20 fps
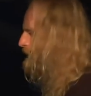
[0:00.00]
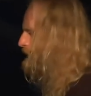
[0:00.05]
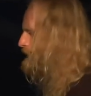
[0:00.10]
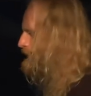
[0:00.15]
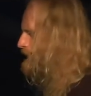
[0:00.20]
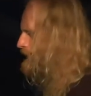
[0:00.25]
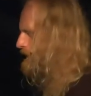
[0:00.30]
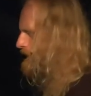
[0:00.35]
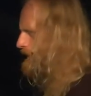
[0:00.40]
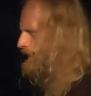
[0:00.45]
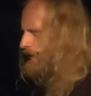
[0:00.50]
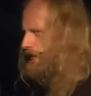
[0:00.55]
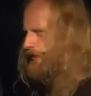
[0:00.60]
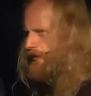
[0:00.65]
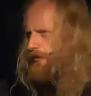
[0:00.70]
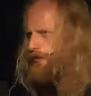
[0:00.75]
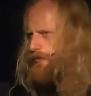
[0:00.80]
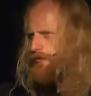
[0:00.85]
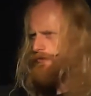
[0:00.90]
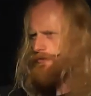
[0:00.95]
YouTube
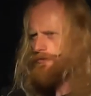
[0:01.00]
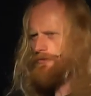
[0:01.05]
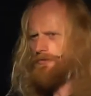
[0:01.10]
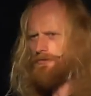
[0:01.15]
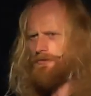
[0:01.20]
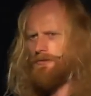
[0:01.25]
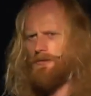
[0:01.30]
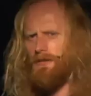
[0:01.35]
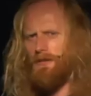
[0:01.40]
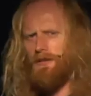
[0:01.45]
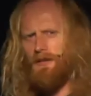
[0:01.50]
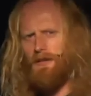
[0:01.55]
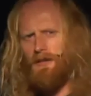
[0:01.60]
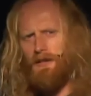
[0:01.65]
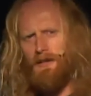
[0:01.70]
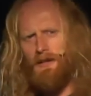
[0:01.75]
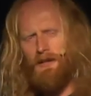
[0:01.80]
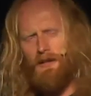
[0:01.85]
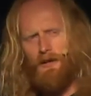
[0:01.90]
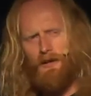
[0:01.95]
videos
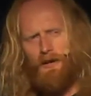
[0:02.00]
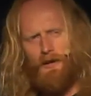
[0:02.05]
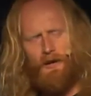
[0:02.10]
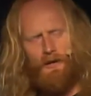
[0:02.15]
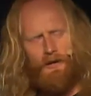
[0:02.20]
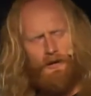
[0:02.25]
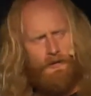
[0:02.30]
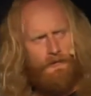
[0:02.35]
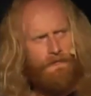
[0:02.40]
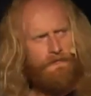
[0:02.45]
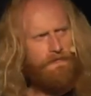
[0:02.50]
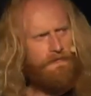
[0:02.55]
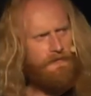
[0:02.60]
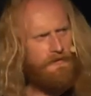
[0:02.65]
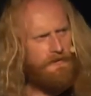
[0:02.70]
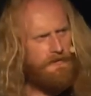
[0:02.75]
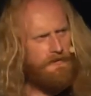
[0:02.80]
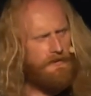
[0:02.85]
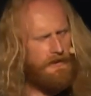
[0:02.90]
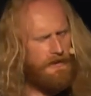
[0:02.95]
of
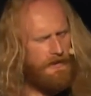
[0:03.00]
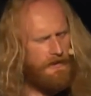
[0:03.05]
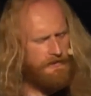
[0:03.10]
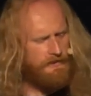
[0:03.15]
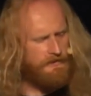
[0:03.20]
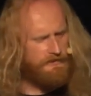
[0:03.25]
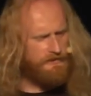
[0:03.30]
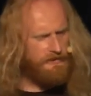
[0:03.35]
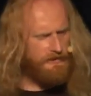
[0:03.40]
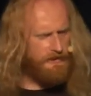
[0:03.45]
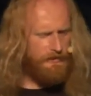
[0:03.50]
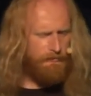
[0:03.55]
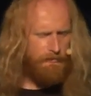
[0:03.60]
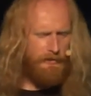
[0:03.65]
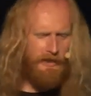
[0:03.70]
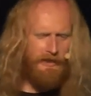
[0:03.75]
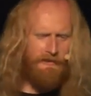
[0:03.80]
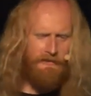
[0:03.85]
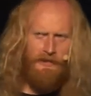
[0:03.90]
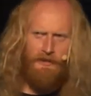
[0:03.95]
uh, distilling
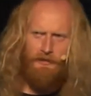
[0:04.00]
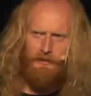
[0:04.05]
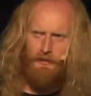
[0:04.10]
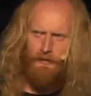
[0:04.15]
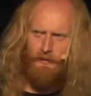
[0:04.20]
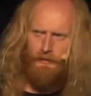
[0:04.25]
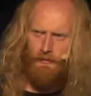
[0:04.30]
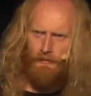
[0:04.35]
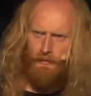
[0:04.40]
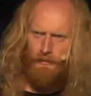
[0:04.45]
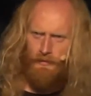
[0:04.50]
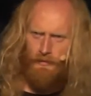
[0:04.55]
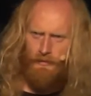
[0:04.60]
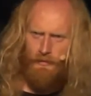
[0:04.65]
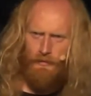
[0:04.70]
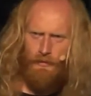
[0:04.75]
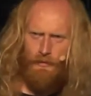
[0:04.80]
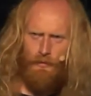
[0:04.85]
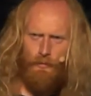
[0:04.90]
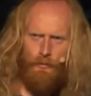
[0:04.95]
bioethanol,
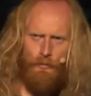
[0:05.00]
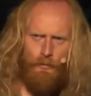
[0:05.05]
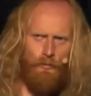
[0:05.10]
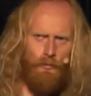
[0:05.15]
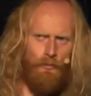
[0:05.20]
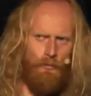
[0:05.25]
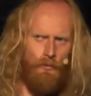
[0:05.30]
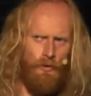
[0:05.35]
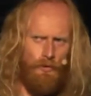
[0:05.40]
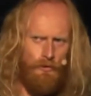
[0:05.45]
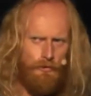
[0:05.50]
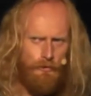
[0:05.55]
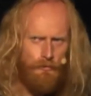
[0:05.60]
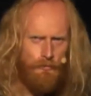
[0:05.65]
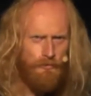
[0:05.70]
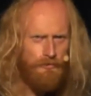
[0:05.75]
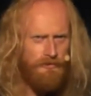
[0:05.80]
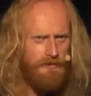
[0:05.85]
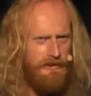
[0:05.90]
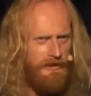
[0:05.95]
what you
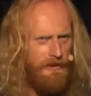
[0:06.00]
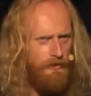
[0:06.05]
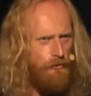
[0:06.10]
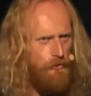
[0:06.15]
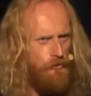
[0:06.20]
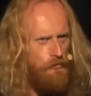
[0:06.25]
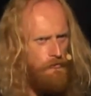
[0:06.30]
will see in